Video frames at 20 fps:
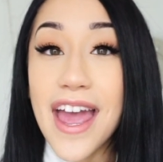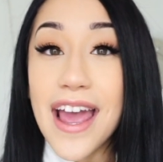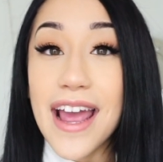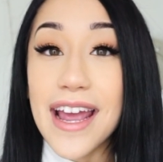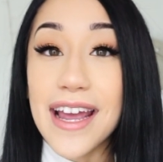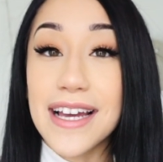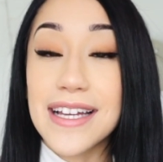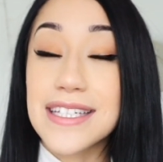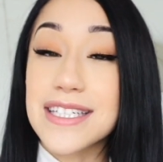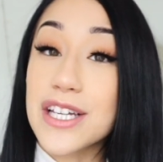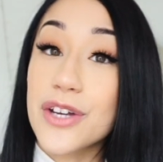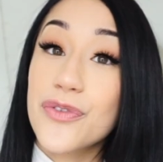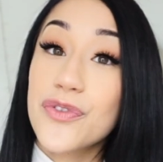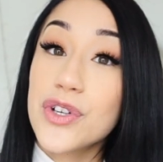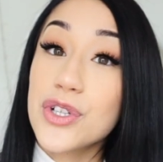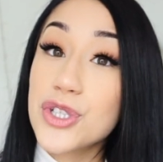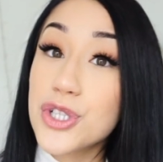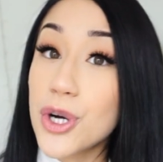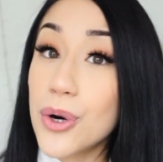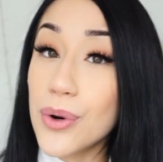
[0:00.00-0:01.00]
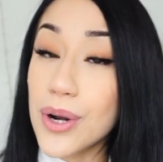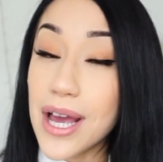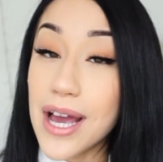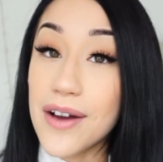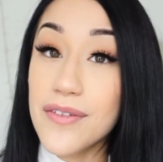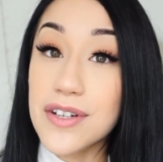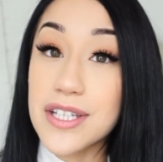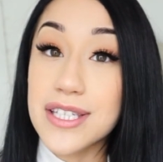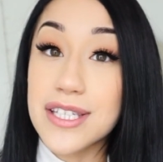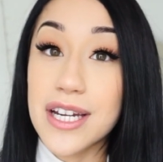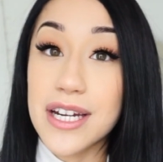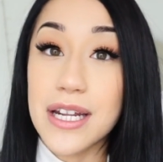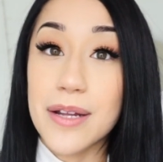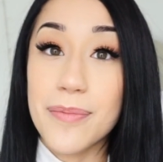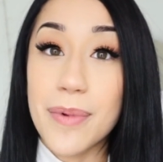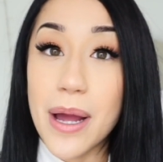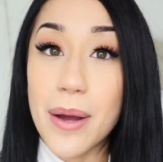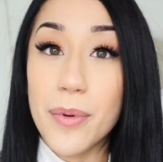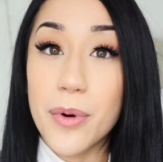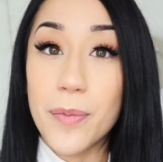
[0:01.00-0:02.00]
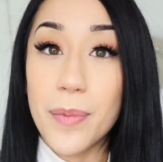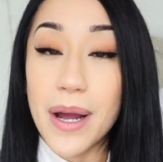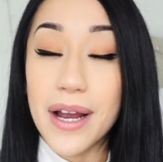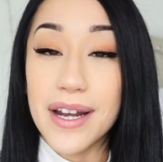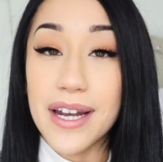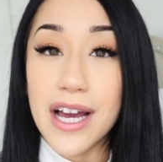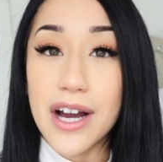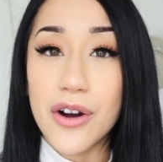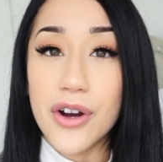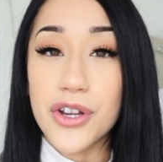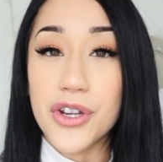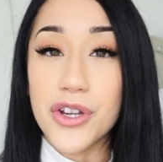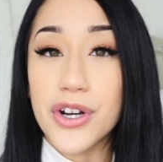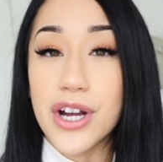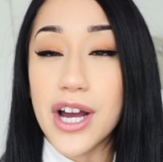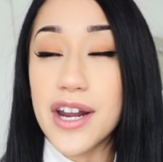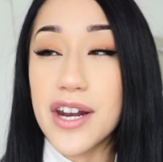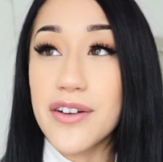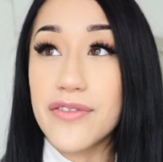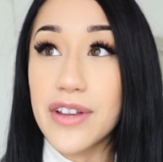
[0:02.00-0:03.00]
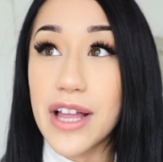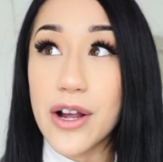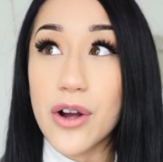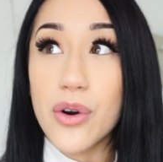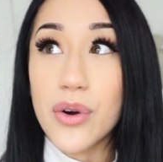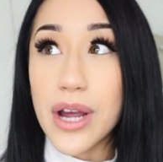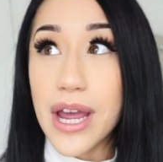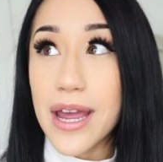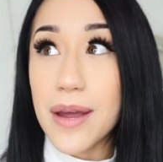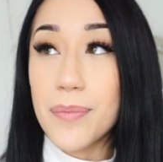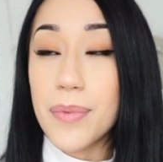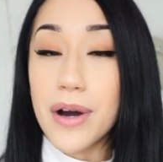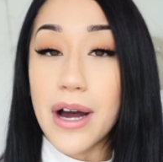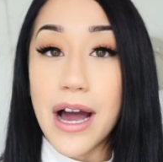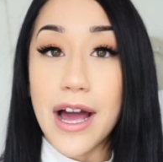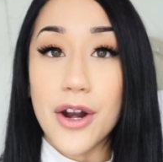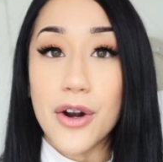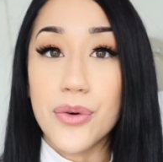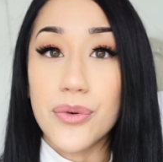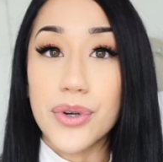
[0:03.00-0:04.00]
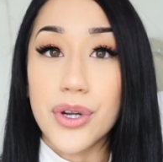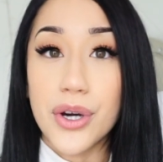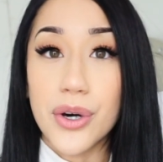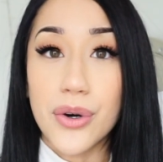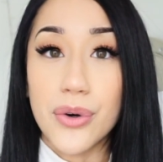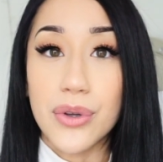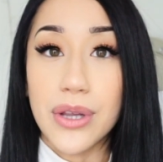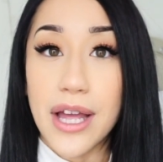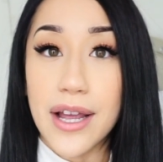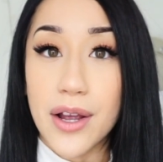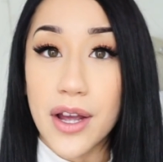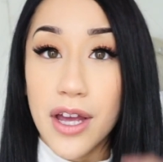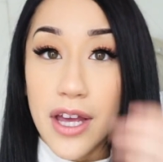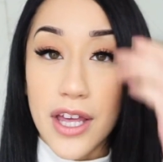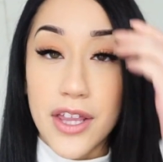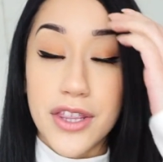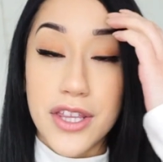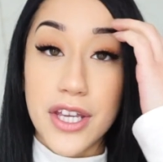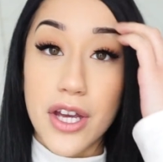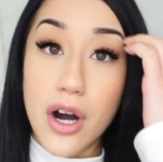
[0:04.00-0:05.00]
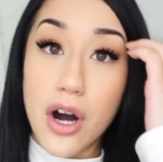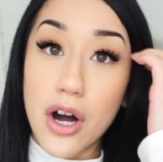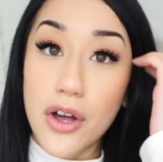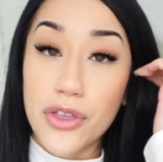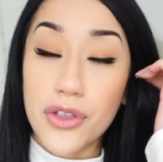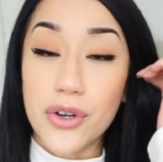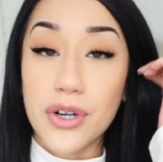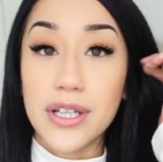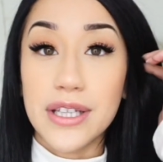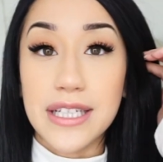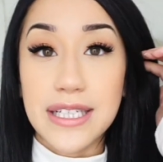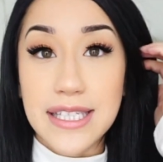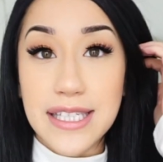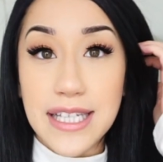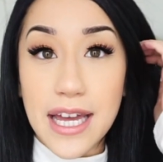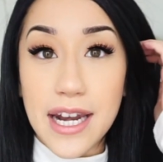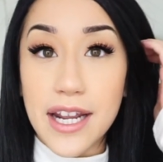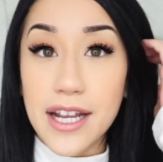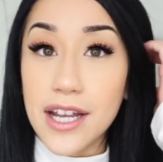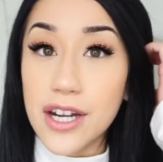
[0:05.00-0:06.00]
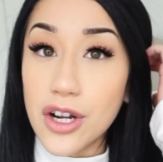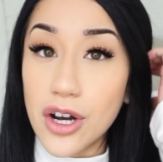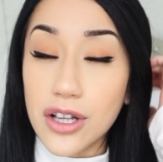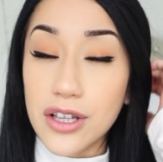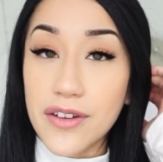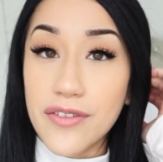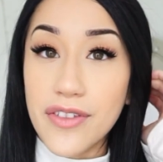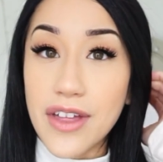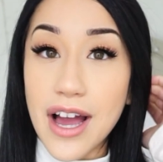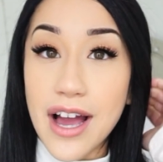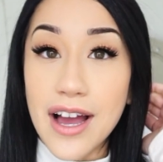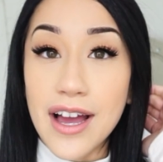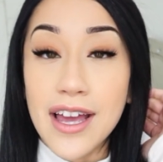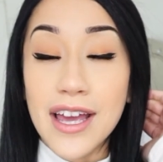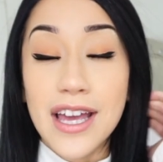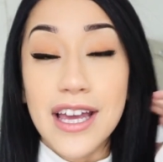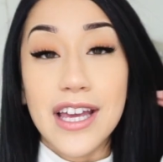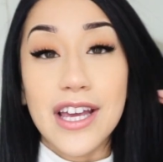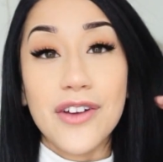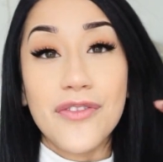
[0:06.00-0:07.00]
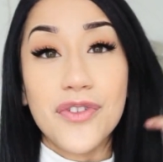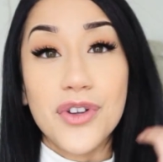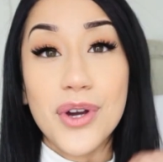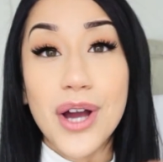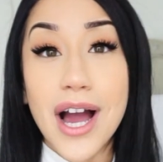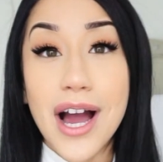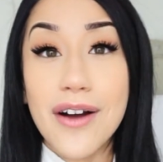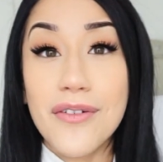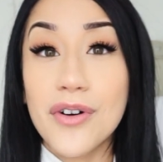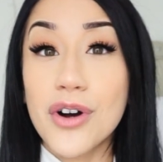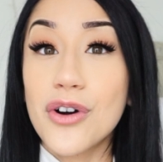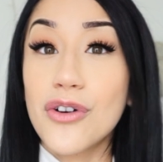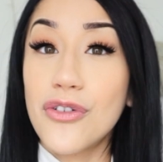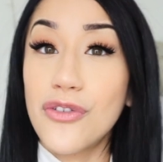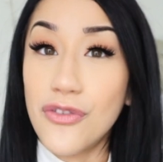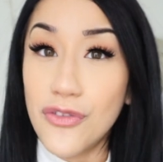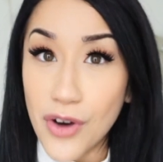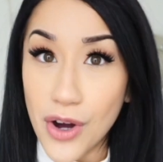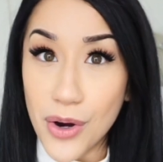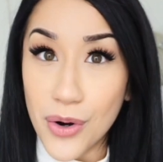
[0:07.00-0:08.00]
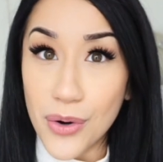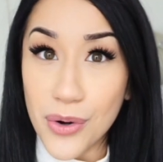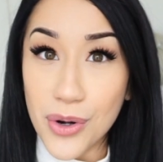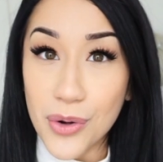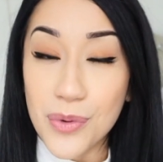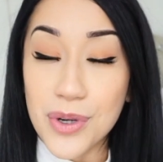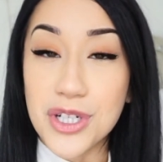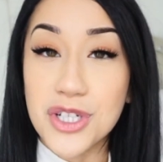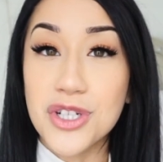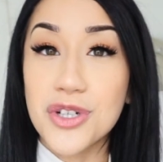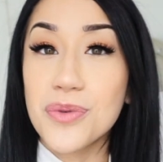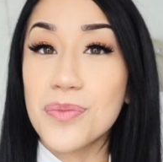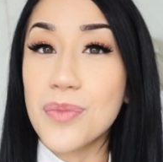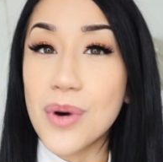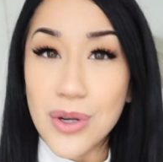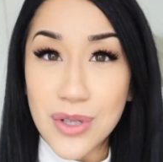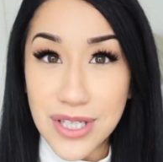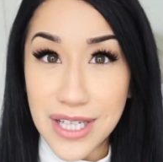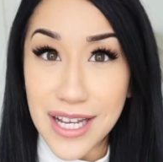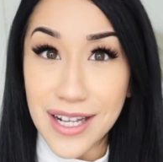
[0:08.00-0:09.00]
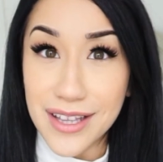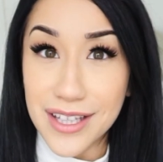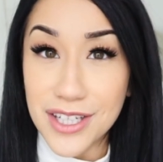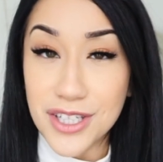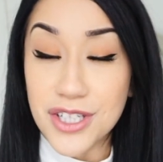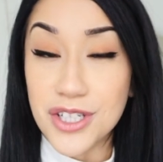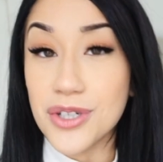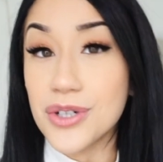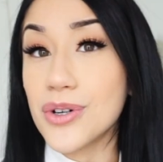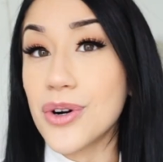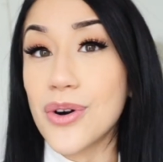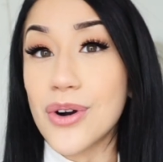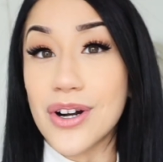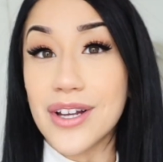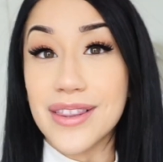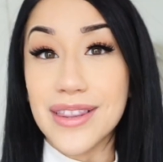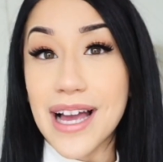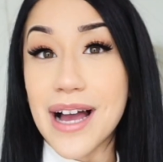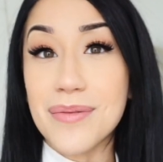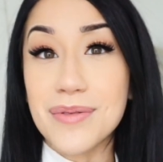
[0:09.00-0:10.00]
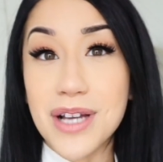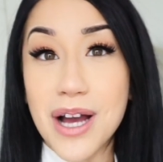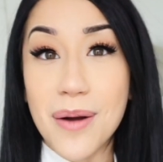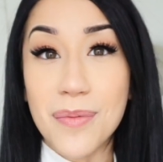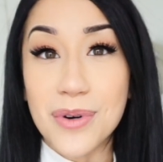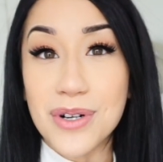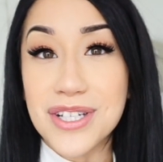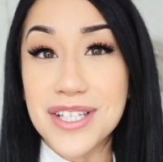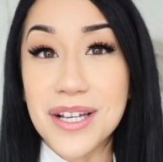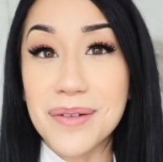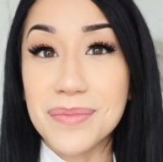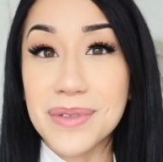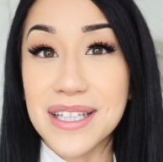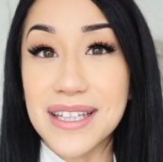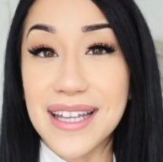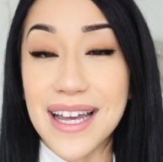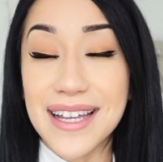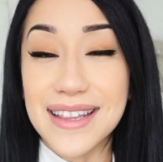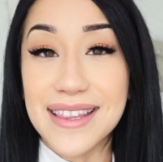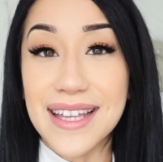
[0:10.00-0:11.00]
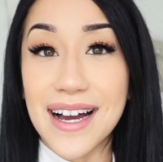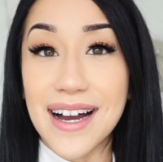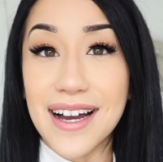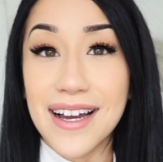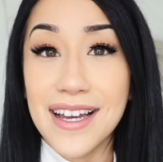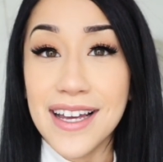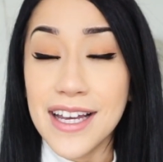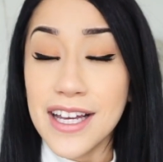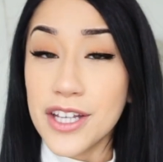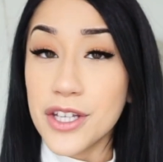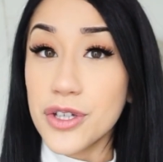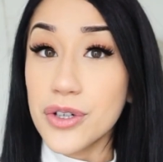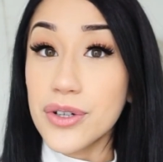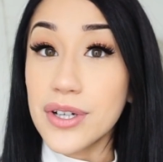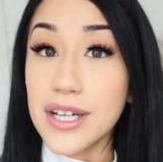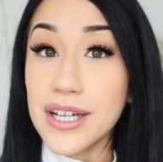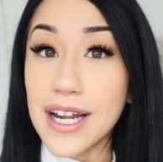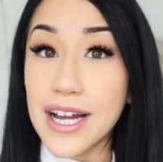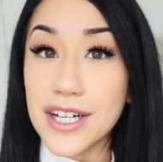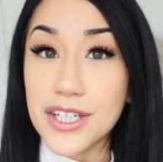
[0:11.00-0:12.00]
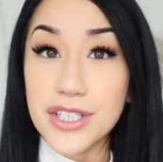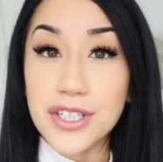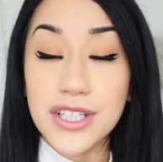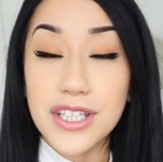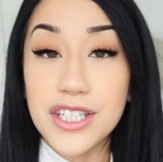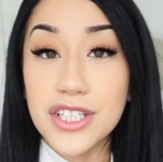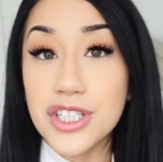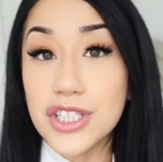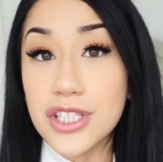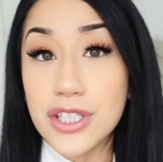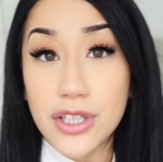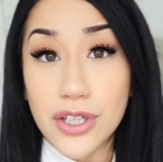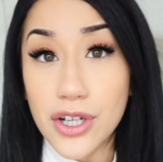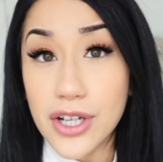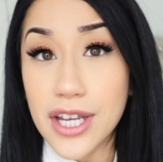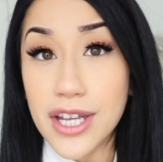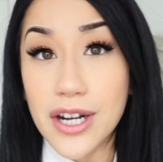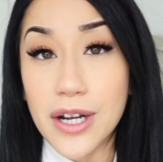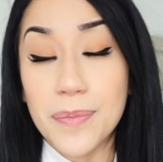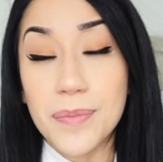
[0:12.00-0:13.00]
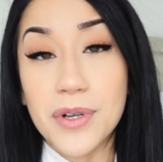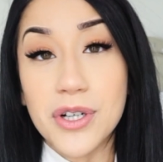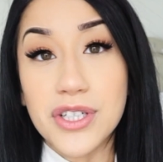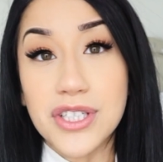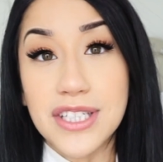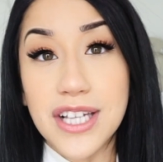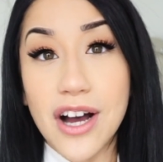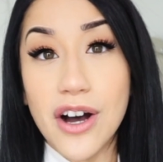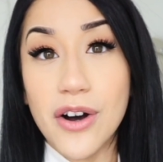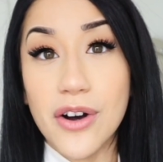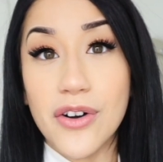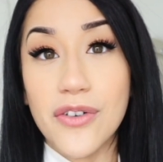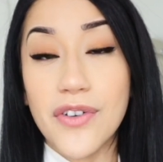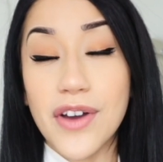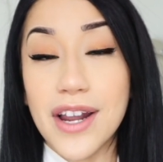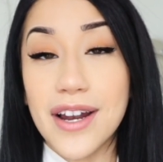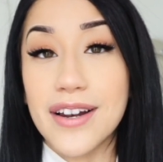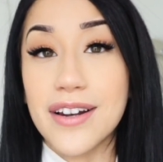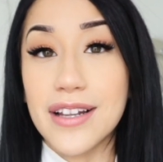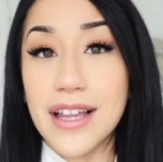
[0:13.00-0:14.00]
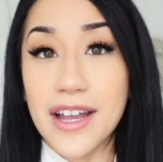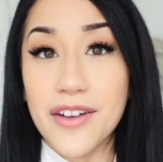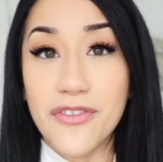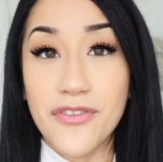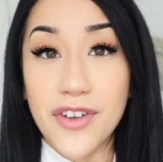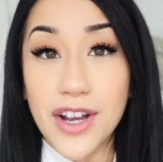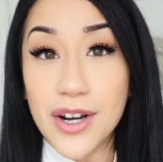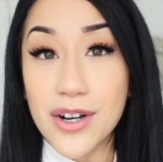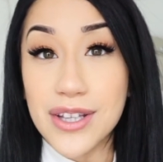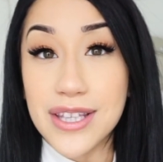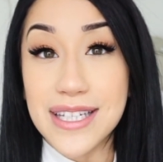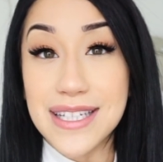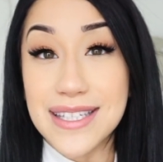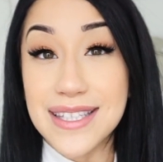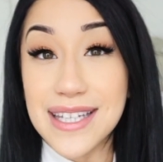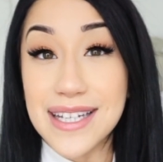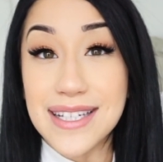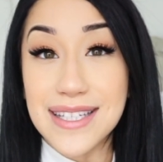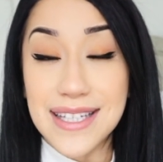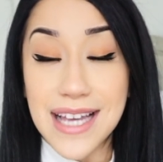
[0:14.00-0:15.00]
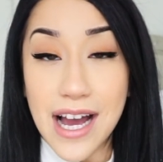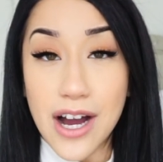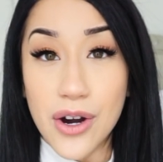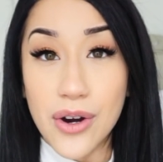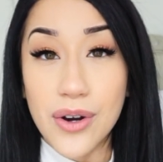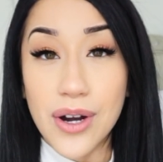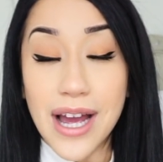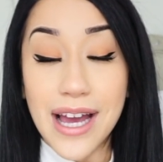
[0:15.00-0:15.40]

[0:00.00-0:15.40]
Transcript: And if you don't have a study Bible by now kind of like, okay, but I don't know like the author and the setting and all of that, if you have a phone, which you most likely do, or a laptop or something like that, you can actually just look it up yourself and like figure these things out.